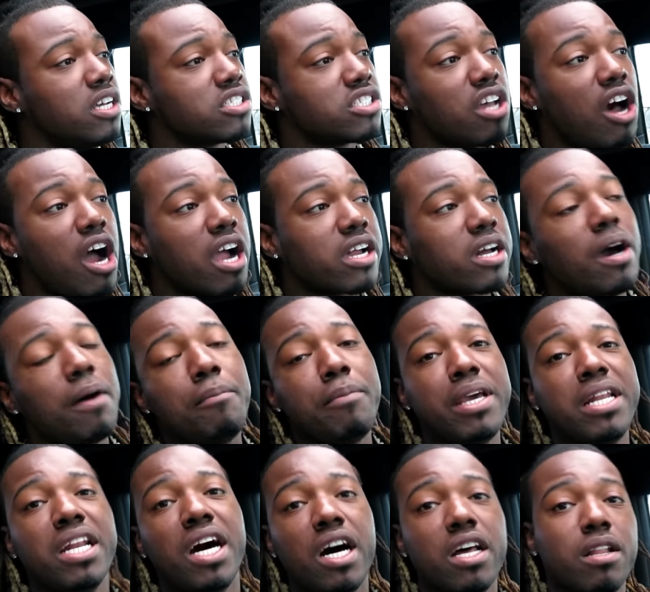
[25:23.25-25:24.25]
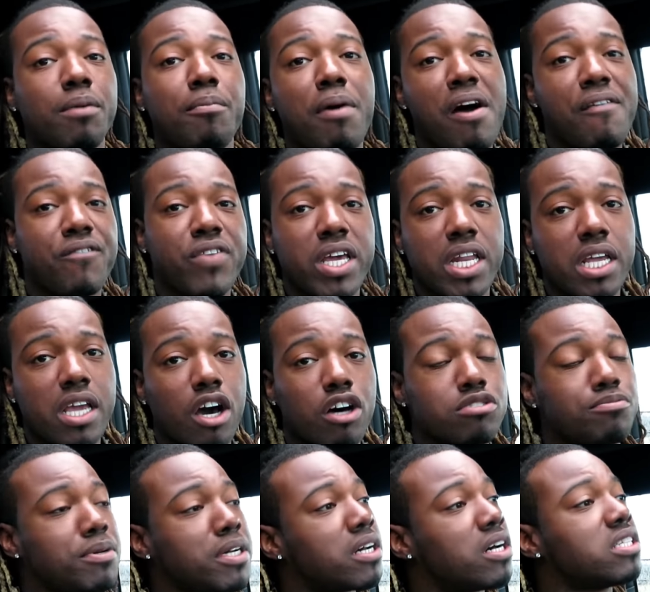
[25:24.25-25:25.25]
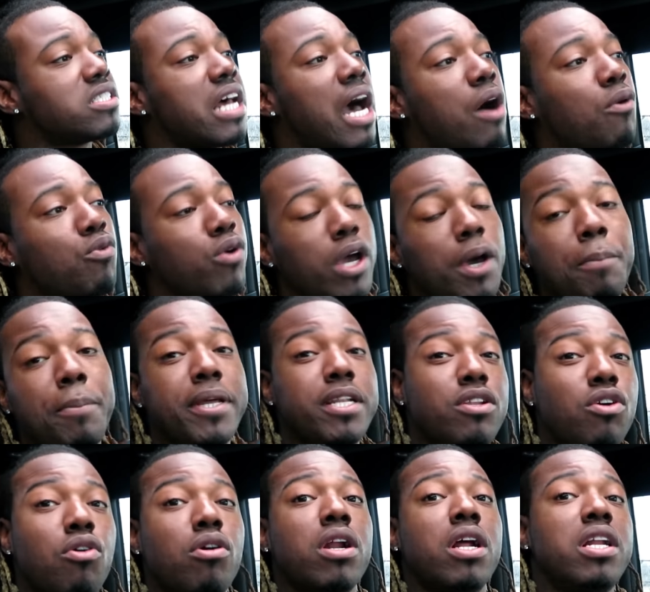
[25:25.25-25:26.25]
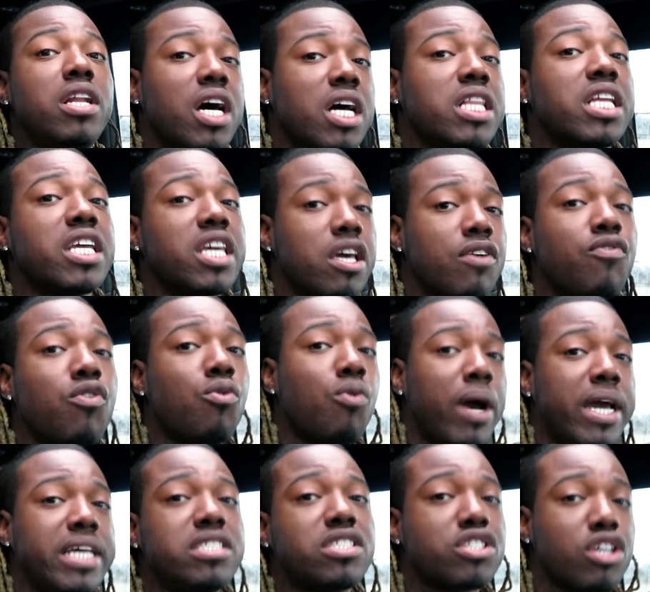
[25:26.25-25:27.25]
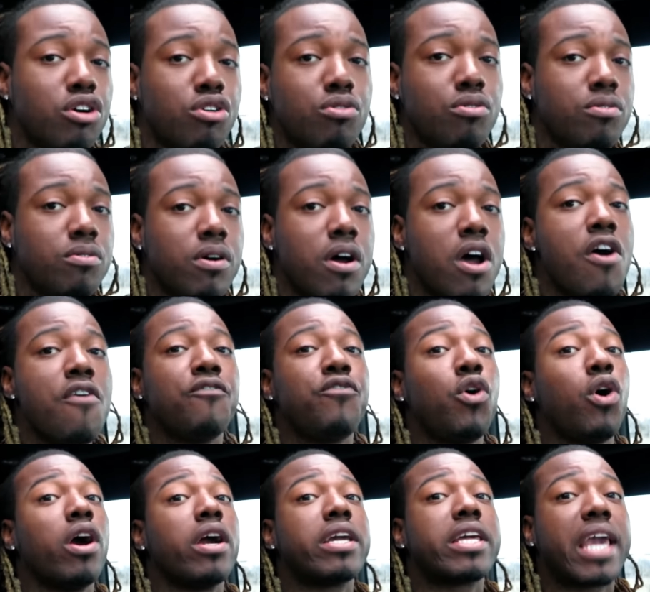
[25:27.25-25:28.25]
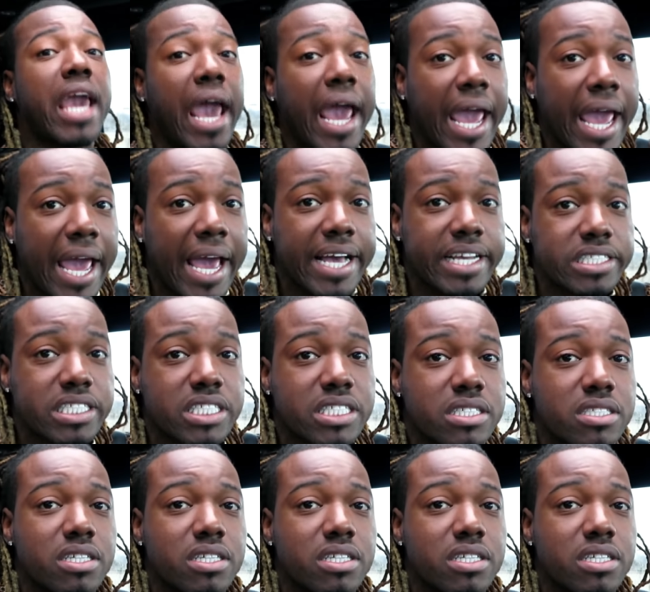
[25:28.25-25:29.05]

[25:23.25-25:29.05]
Start coming under my videos, because I will be doing another giveaway soon for cash.